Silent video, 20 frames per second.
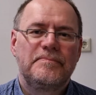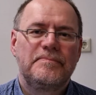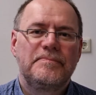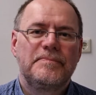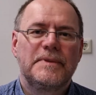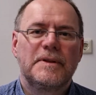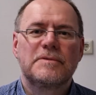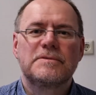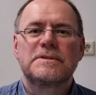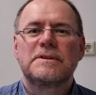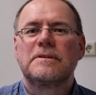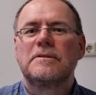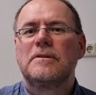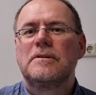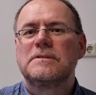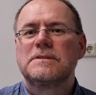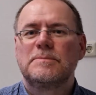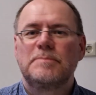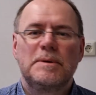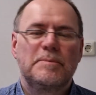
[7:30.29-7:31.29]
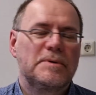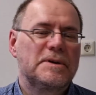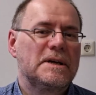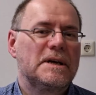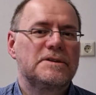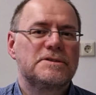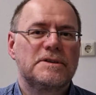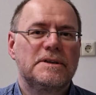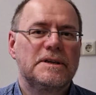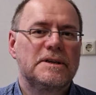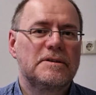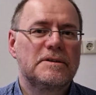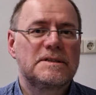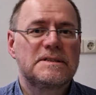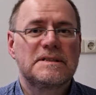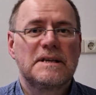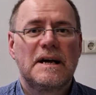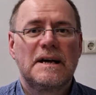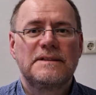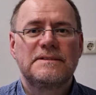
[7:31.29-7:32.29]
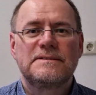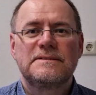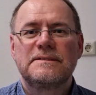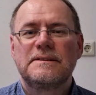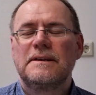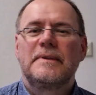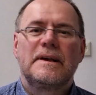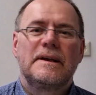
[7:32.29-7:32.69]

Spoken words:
Those can also be potentially good signs